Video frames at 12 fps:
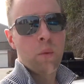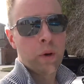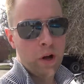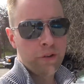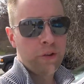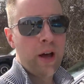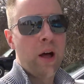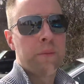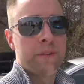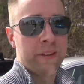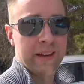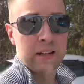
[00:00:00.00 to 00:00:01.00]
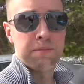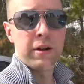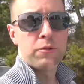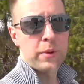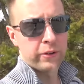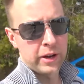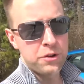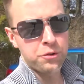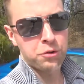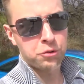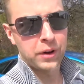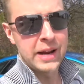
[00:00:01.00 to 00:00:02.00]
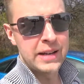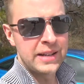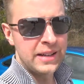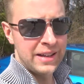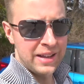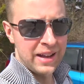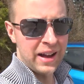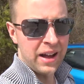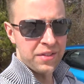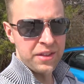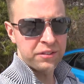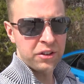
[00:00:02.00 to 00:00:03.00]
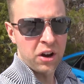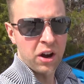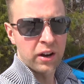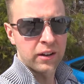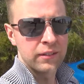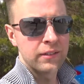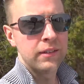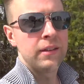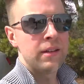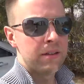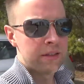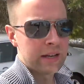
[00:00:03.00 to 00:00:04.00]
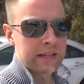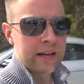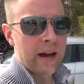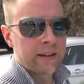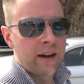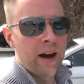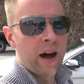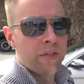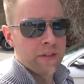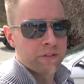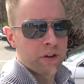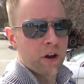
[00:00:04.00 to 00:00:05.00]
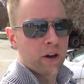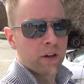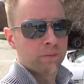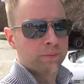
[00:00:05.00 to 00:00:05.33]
What also helps is I got a much better interest rate on this car than I got on this car.